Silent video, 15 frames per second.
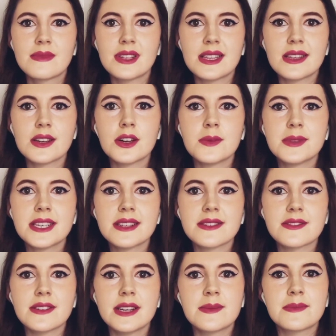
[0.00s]
The Coptic
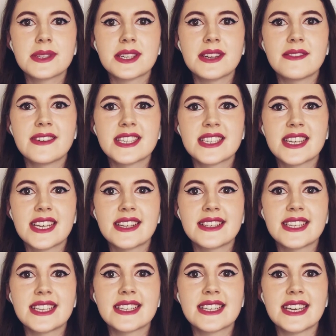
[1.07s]
script
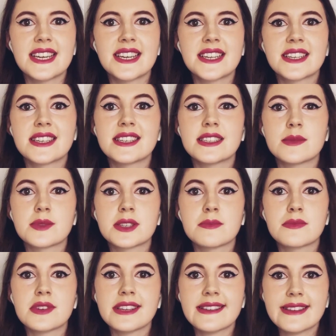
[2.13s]
originated in Egyptian
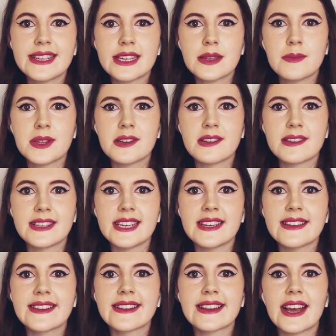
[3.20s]
priestly
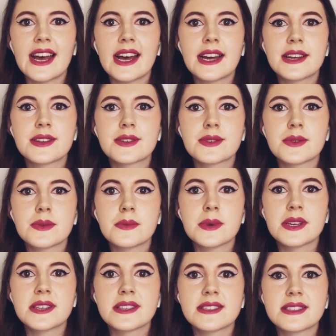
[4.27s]
communities and
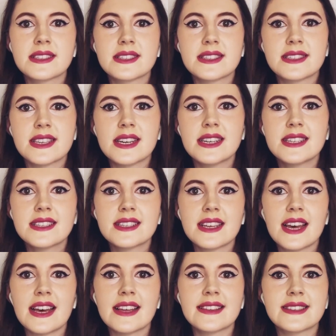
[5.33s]
was designed
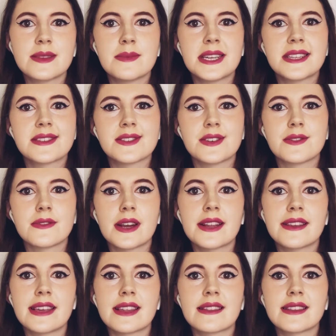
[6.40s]
as a means of
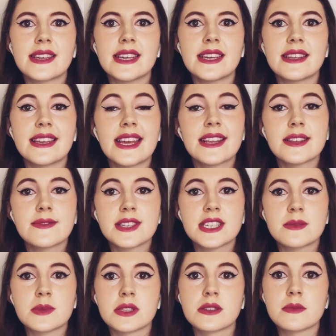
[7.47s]
writing the native
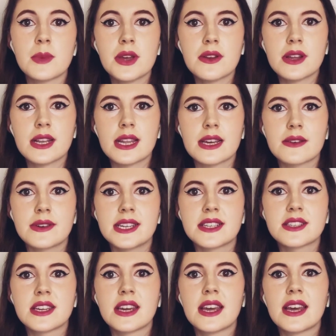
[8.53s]
Egyptian spoken
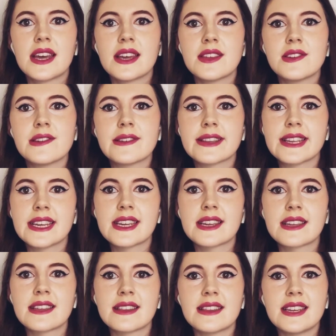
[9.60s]
language
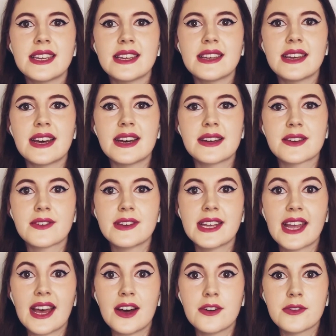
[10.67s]
using the
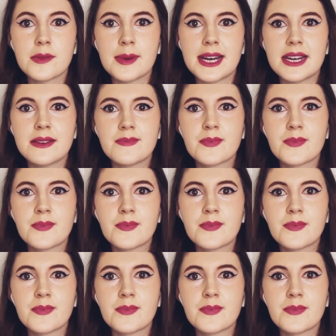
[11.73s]
Greek alphabet,